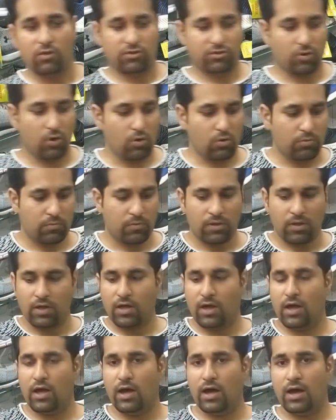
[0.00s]
So
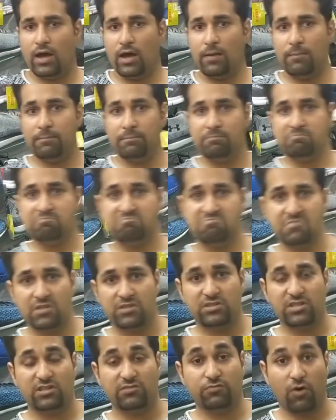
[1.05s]

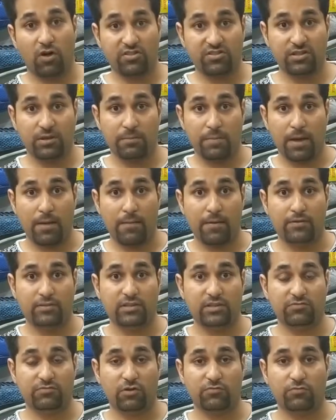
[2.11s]
this was
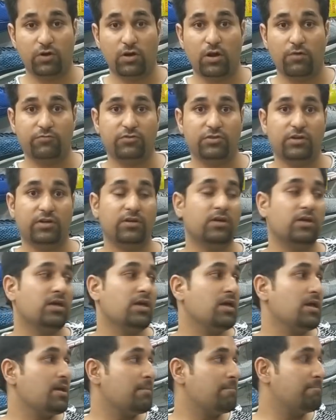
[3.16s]
one of the
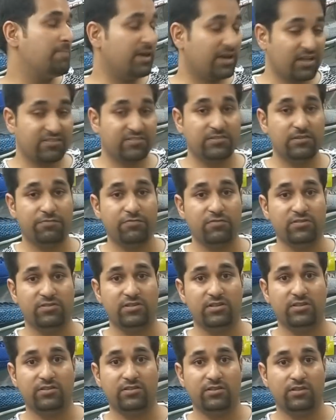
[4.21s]
biggest
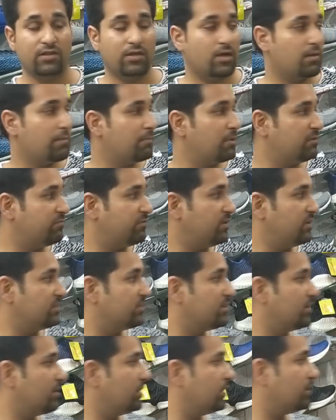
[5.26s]
differences between
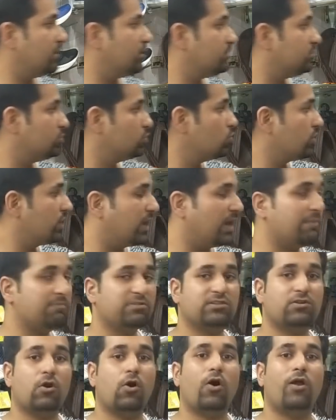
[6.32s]
the two
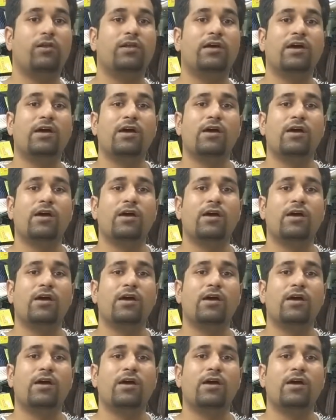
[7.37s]
games called